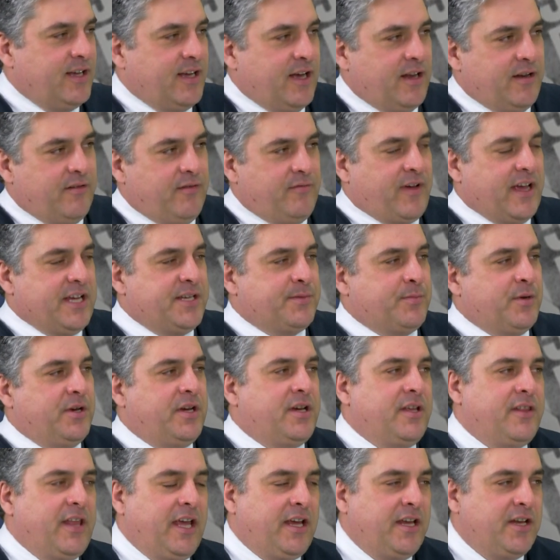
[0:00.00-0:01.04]
and
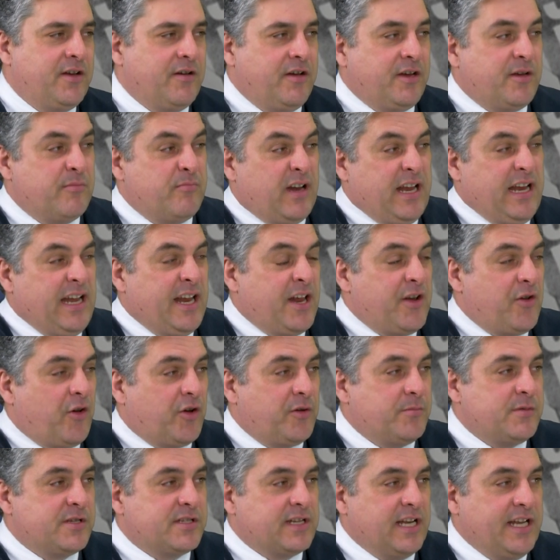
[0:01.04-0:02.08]
Facebook, and they can do it completely
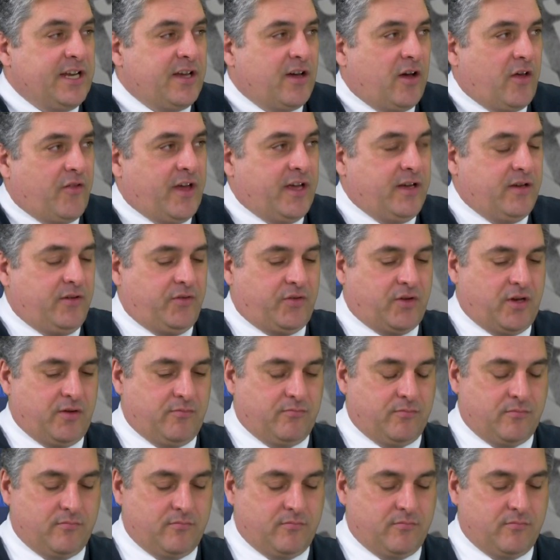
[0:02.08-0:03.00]
anonymously, can't they? So.